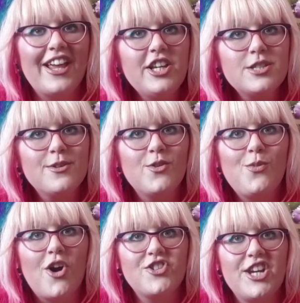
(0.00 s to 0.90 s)
Thank you so much
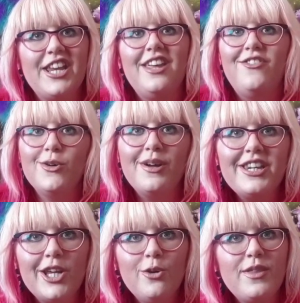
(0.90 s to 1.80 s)
for watching. If you
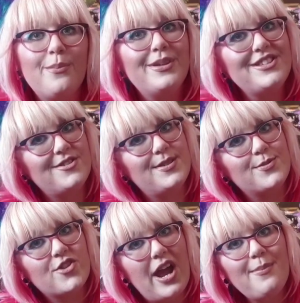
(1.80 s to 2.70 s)
are new, then please do
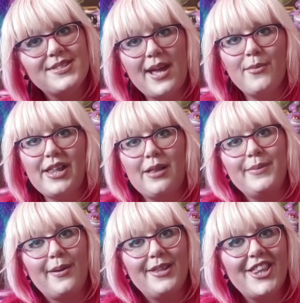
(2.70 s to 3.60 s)
subscribe as that would
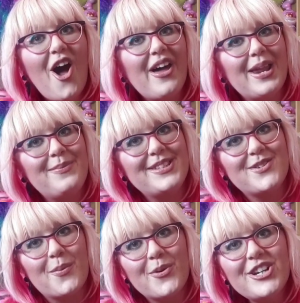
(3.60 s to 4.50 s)
help me out a lot and I'd be
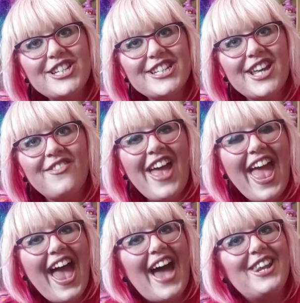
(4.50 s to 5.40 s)
so appreciative.
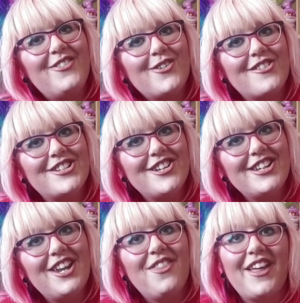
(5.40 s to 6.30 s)
And if you're
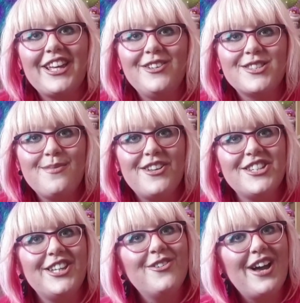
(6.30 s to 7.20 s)
returning, thank you so
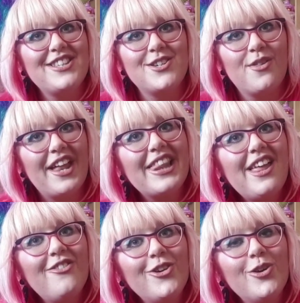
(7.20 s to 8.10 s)
much. You guys know that I
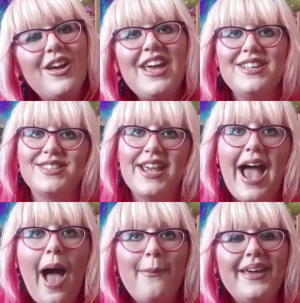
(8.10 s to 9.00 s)
love you.
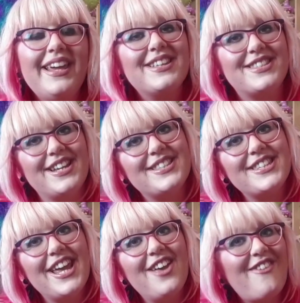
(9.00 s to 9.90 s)
Stay happy, stay
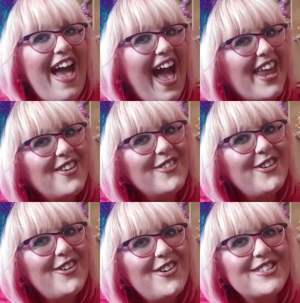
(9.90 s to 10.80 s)
safe, and of
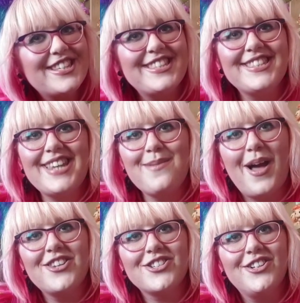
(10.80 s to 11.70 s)
course,
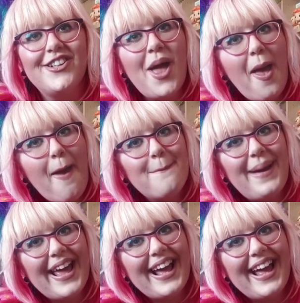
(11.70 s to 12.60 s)
stay magical.
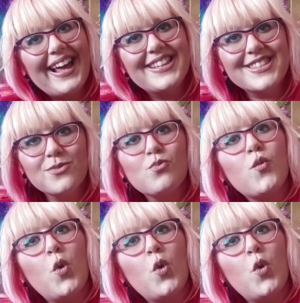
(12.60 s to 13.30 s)
Bye guys.